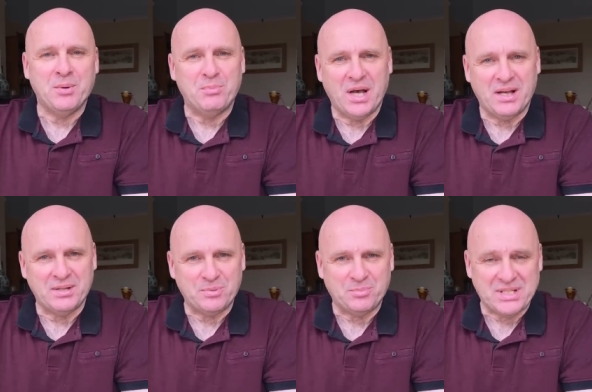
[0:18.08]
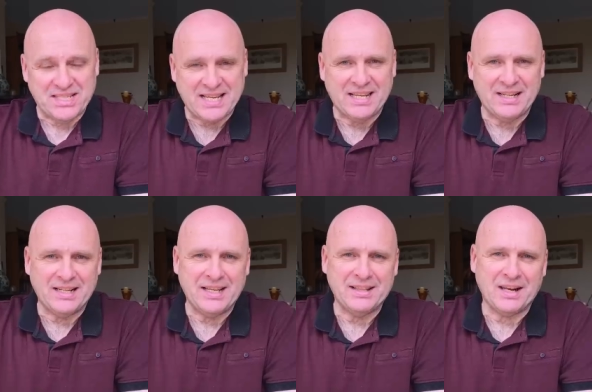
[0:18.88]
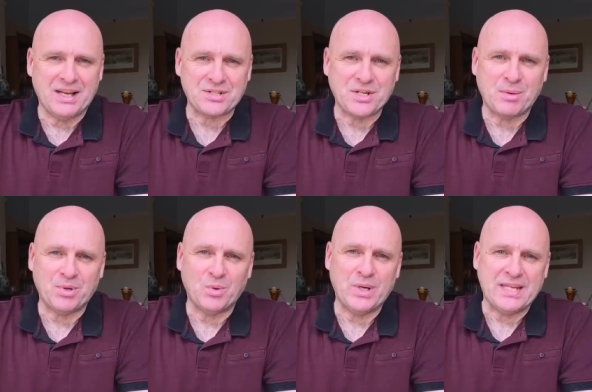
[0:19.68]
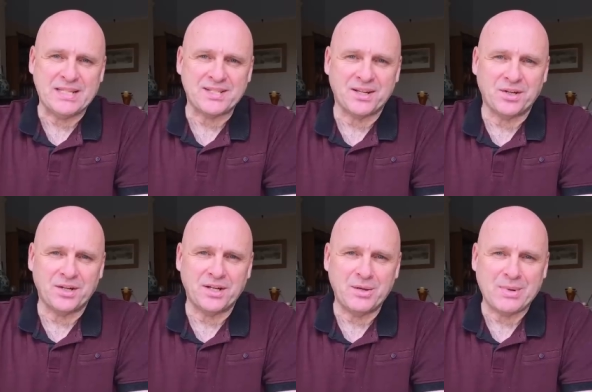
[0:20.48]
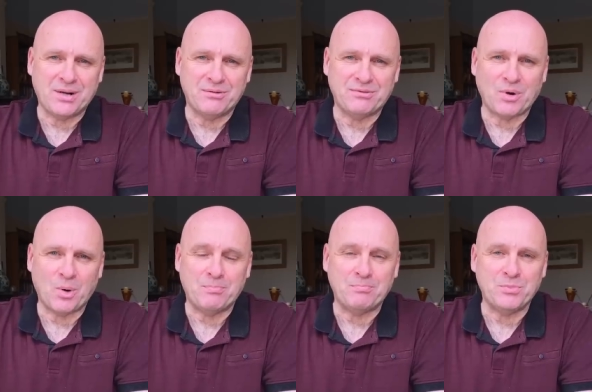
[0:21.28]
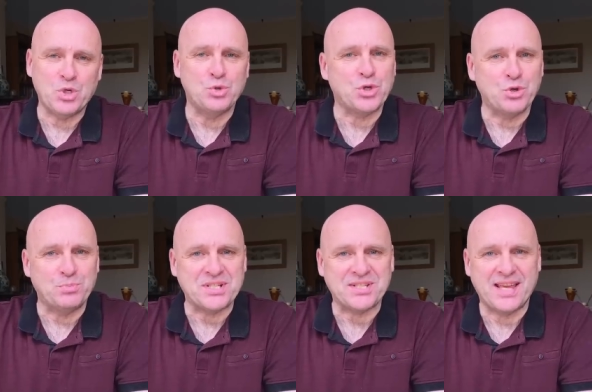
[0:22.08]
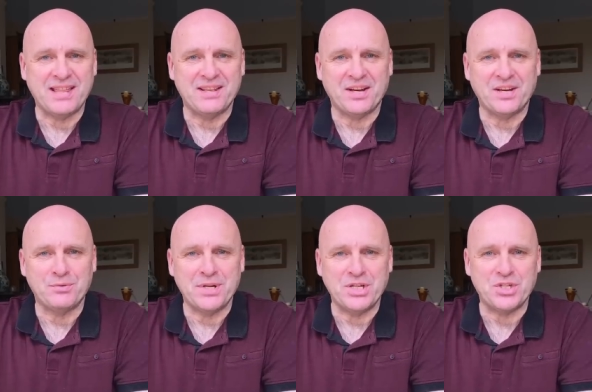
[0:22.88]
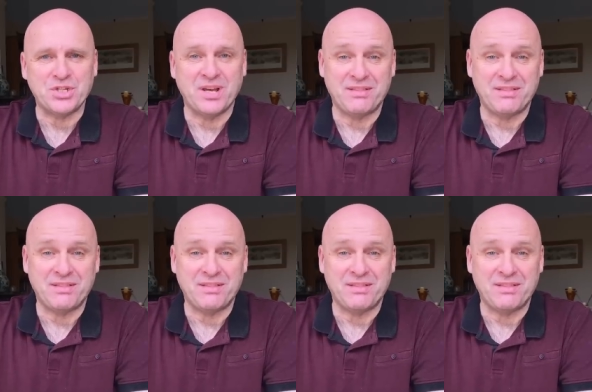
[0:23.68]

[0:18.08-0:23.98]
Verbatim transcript: But particularly in the last couple of weeks, I got an email from YouTube to say that I had reached a